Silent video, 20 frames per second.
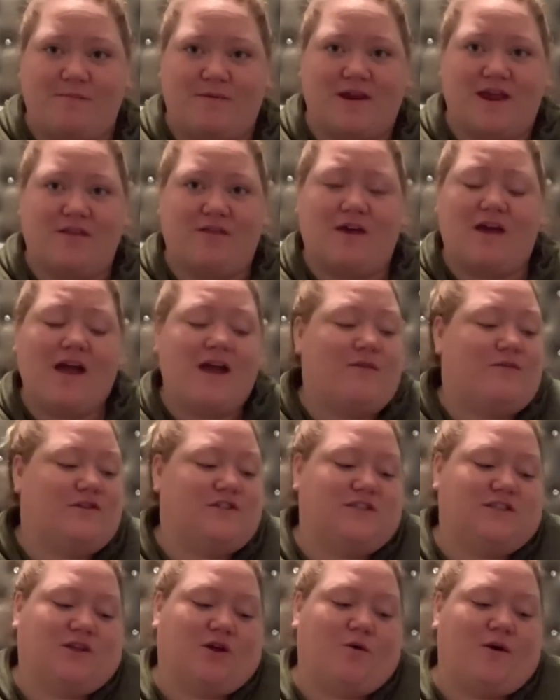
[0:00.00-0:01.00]
but I thought I would
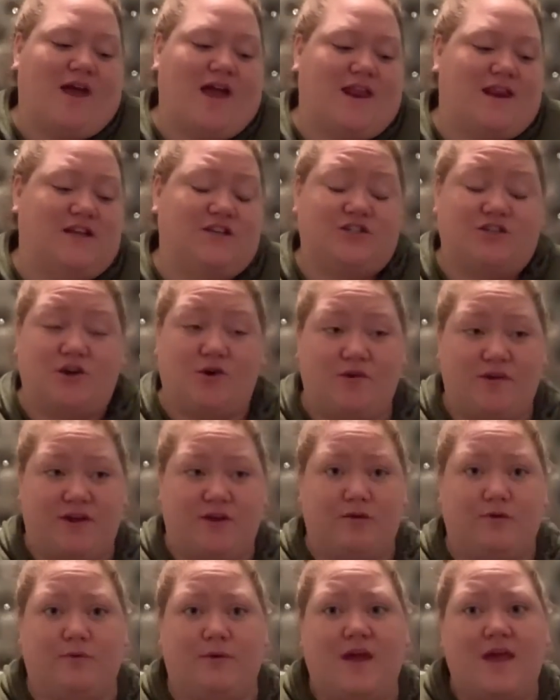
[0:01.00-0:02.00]
just go ahead and show
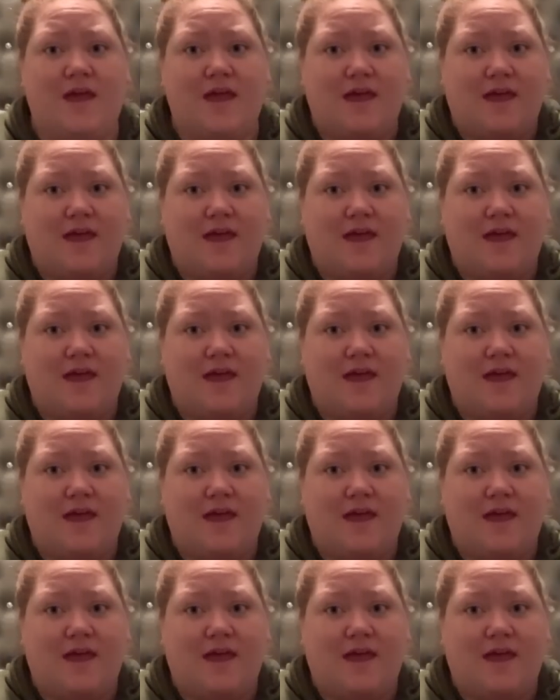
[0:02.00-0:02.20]
you,